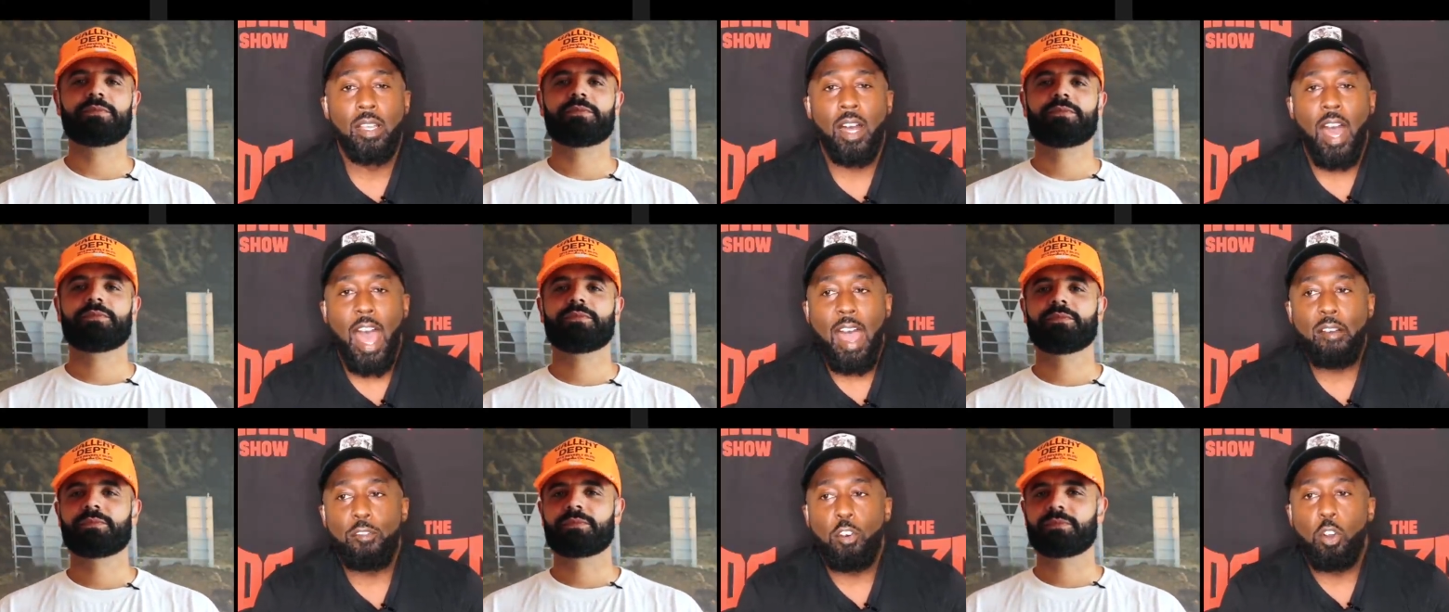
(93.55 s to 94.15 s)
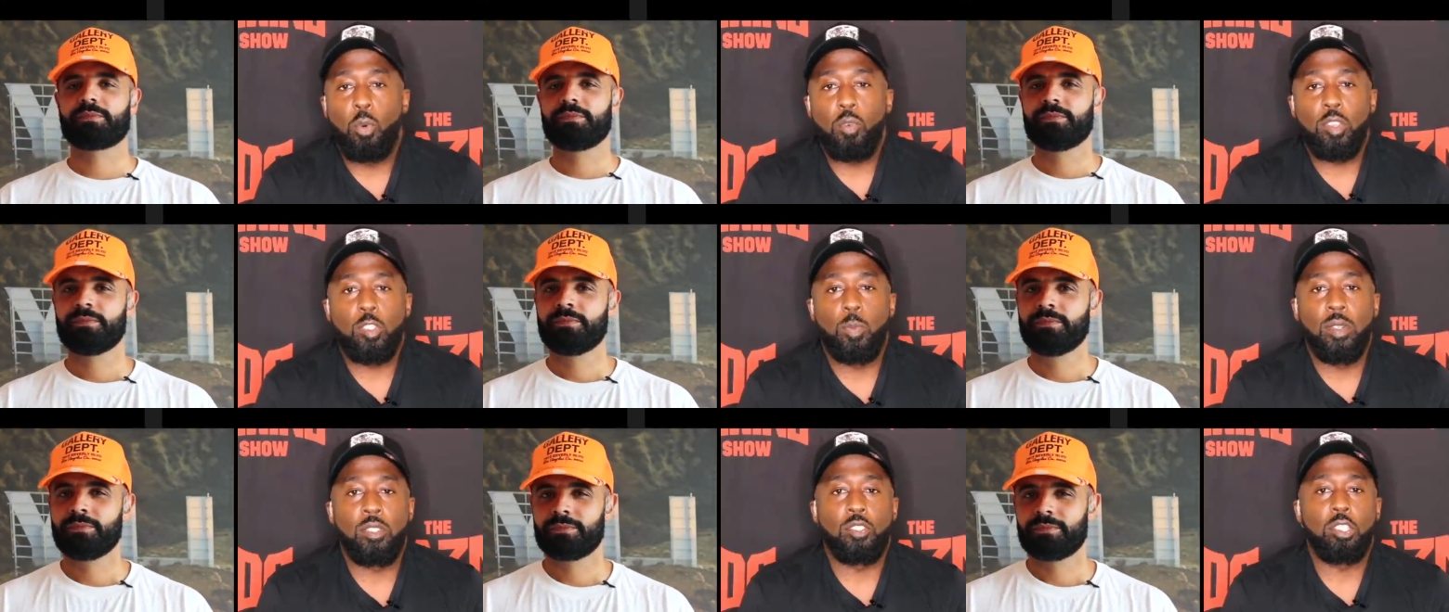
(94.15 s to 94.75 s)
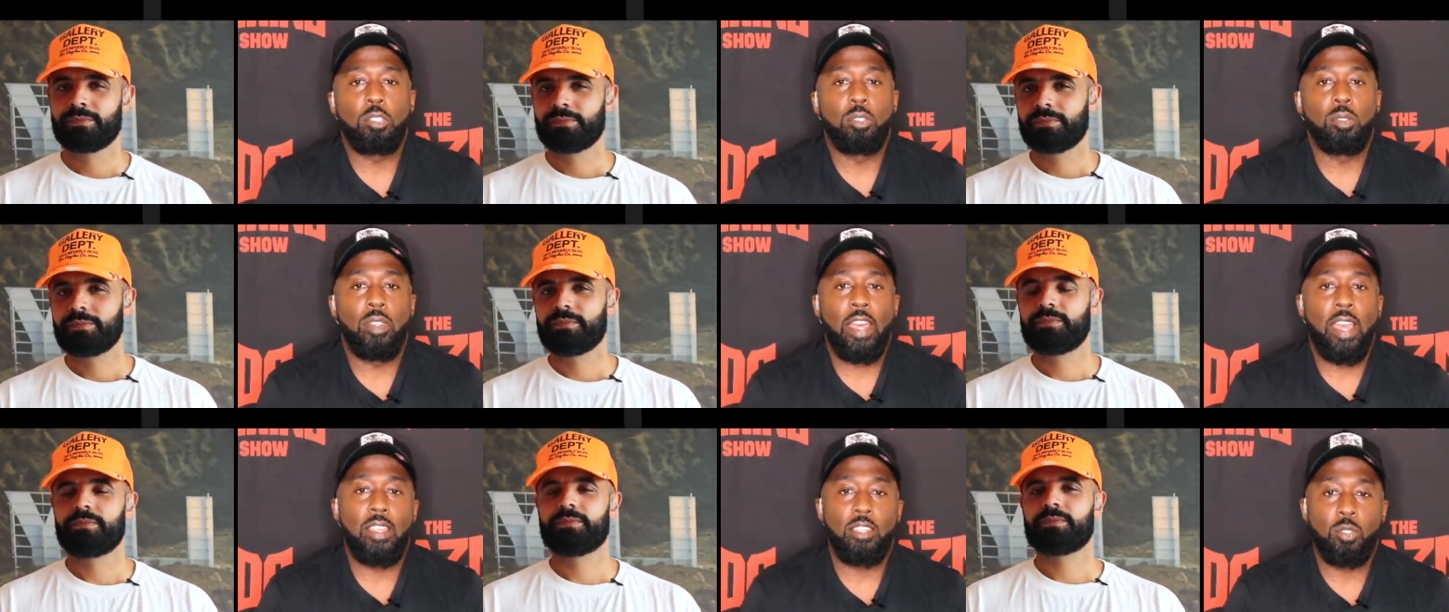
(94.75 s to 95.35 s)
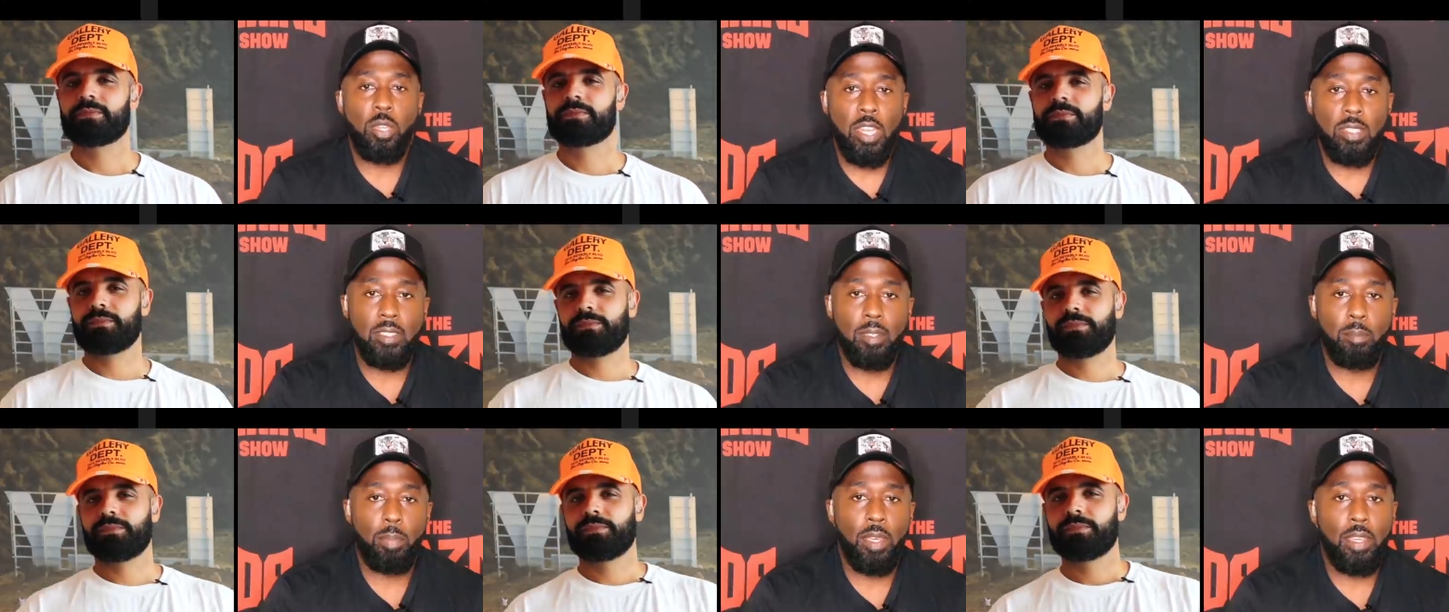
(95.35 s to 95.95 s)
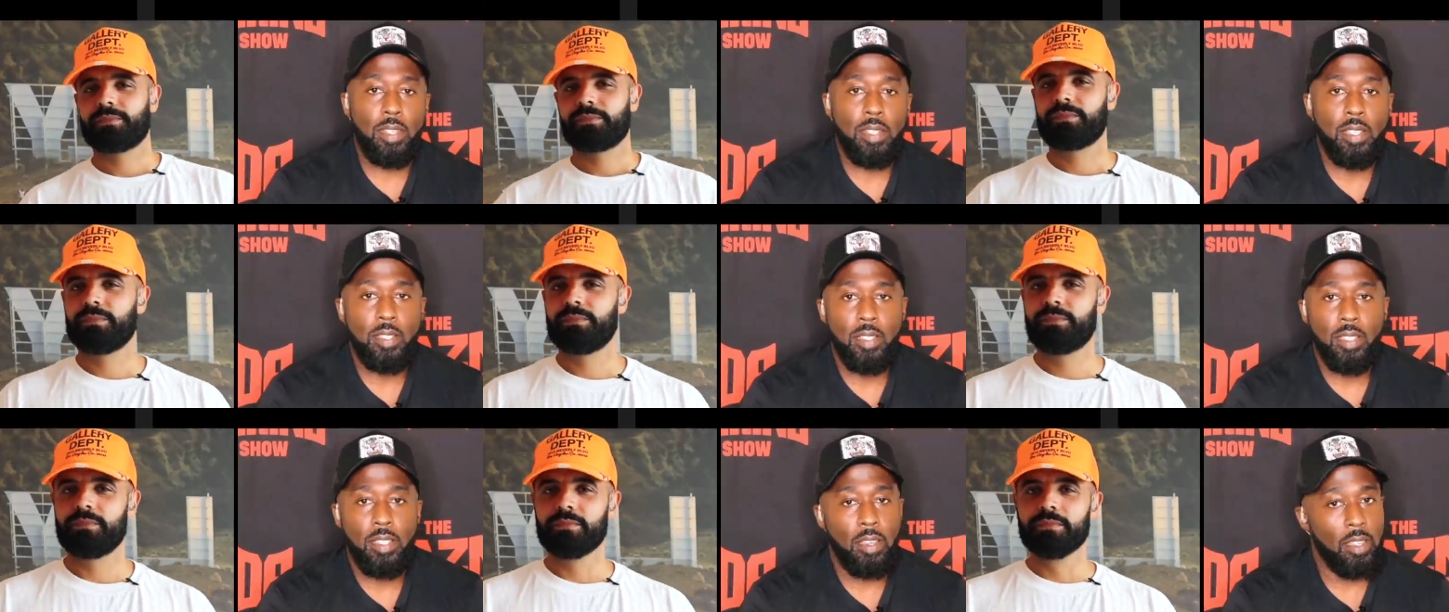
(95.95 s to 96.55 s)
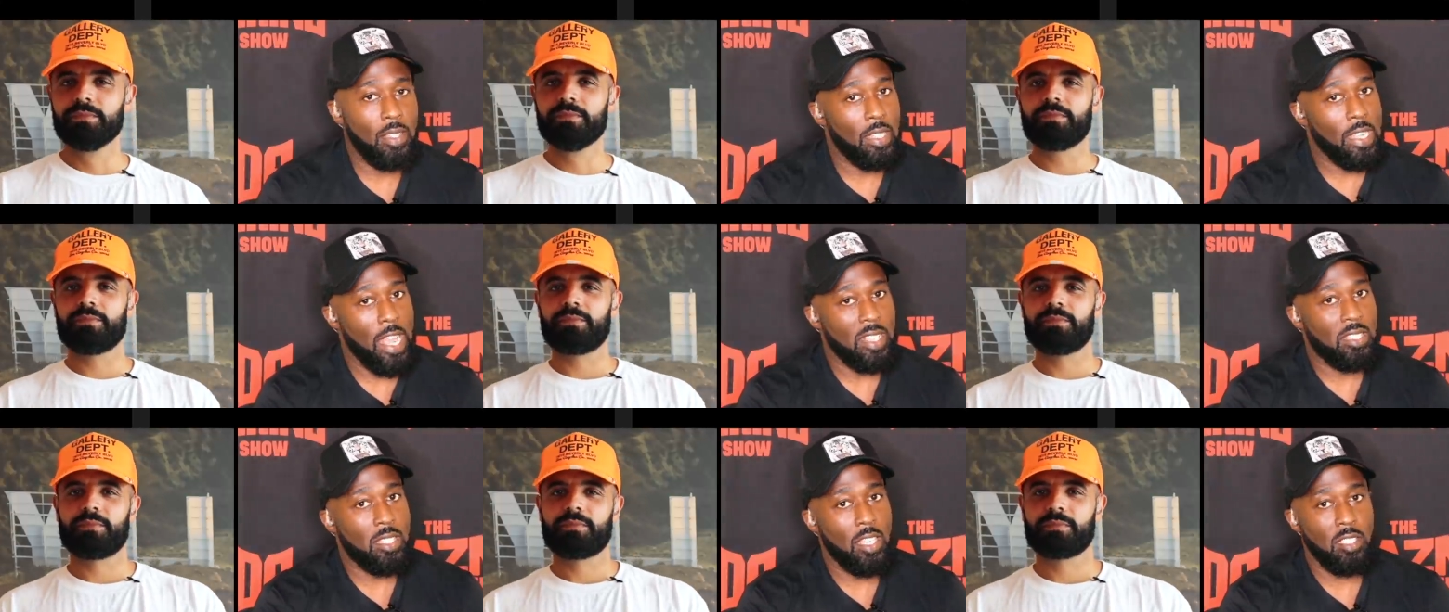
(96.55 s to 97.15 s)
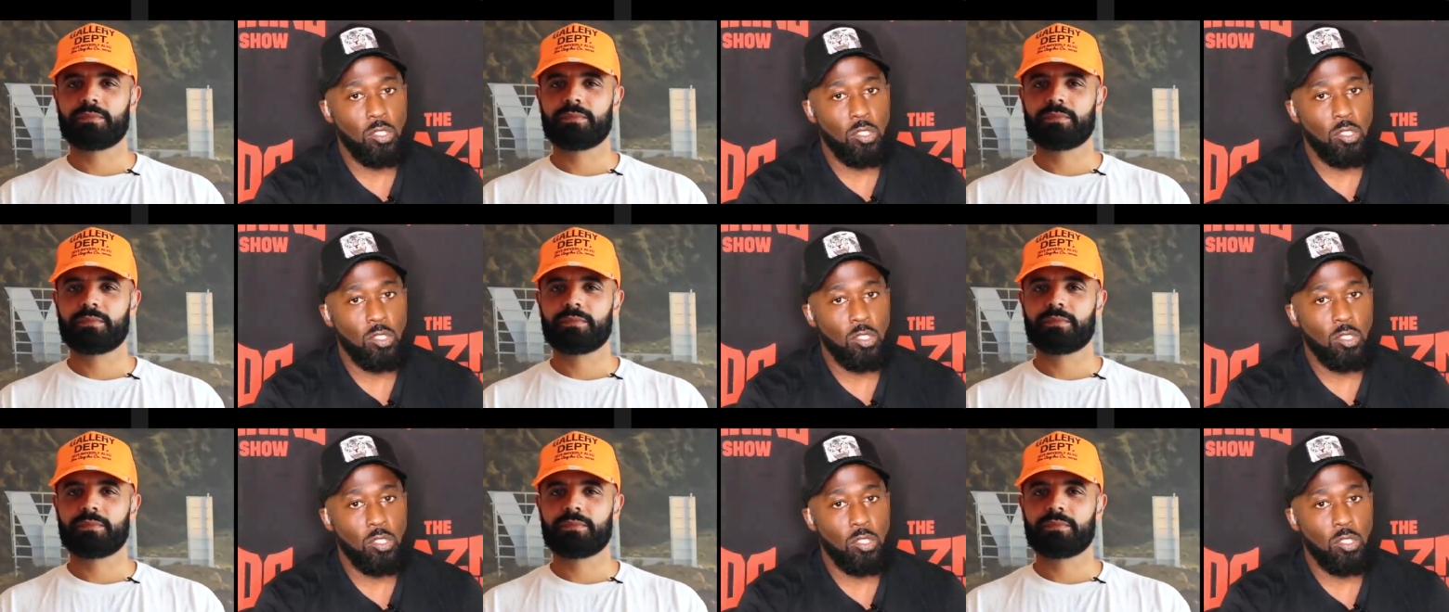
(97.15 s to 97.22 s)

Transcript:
Speaker 1: I've always been told that you get the bid and then that's it.